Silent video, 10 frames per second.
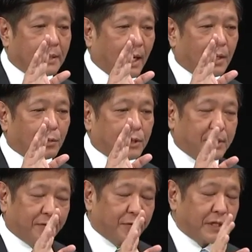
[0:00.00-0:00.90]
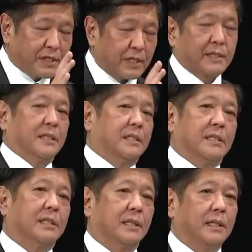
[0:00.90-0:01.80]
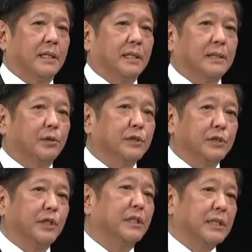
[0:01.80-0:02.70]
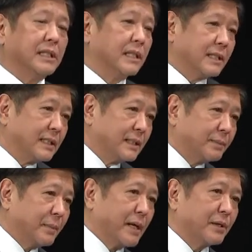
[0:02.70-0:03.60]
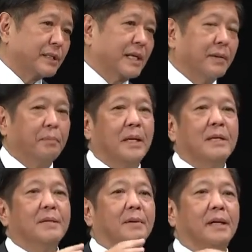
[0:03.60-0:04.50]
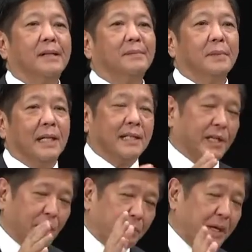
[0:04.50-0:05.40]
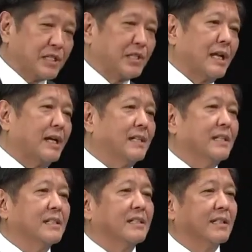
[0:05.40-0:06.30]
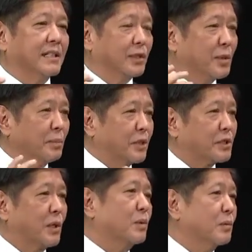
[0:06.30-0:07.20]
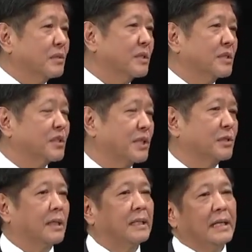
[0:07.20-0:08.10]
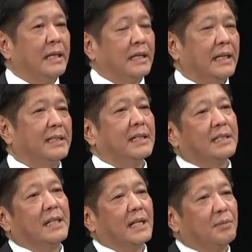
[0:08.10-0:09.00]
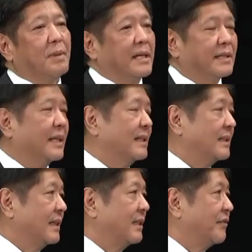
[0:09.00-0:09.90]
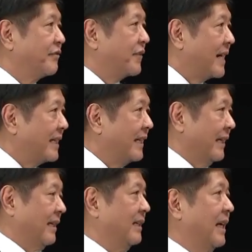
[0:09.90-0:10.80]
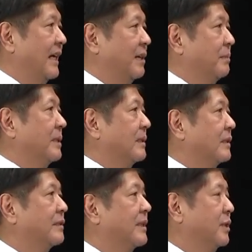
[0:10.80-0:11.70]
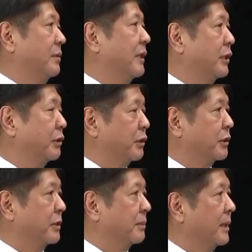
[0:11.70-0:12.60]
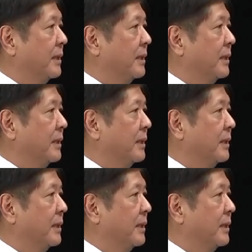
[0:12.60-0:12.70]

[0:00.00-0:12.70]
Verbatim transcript: our differences concerning maritime uh, the, like the baselines, the economic zones, etc. Let us not make that the defining element of our relationship.